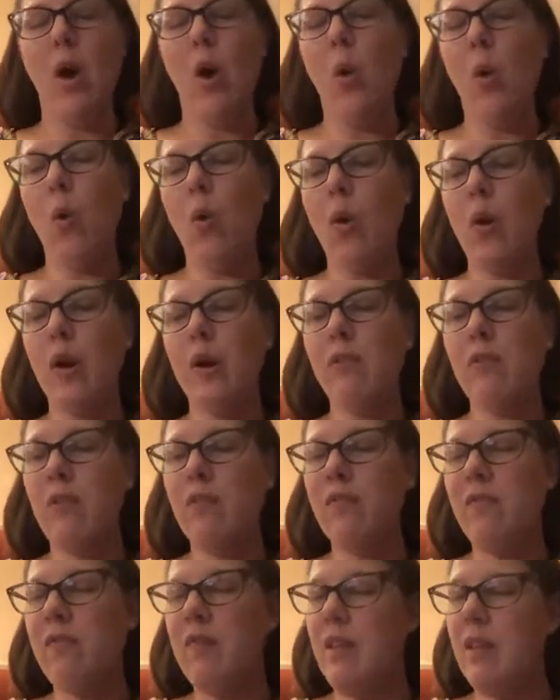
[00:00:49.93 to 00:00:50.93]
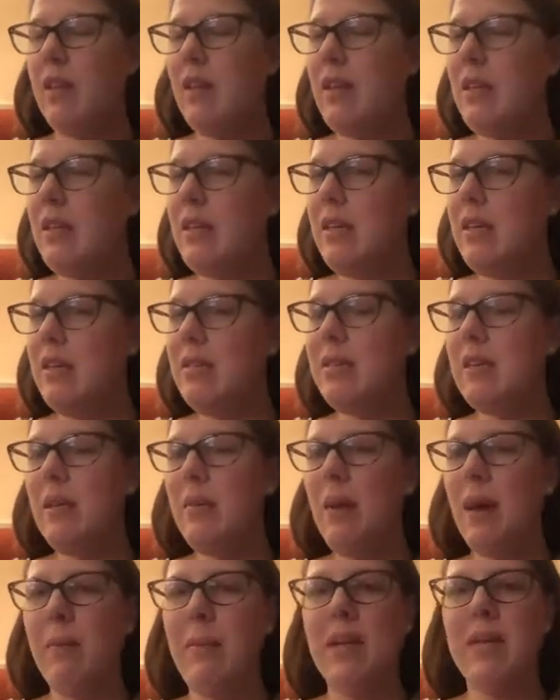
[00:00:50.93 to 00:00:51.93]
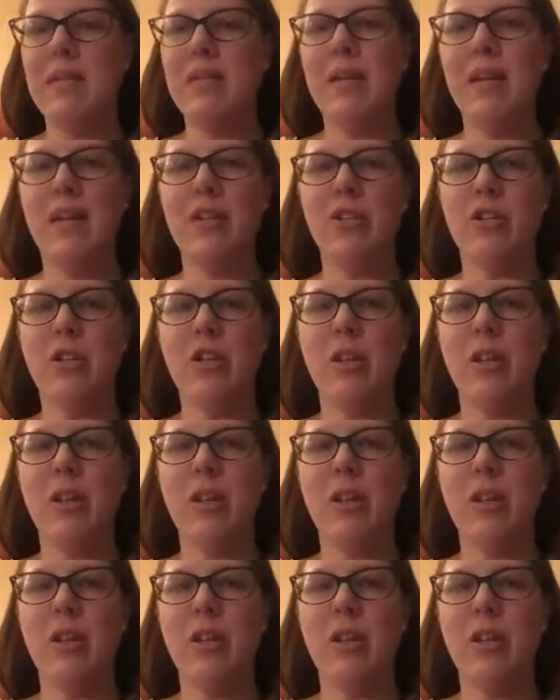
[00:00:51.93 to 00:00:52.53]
or if you feel uneasy about meditation,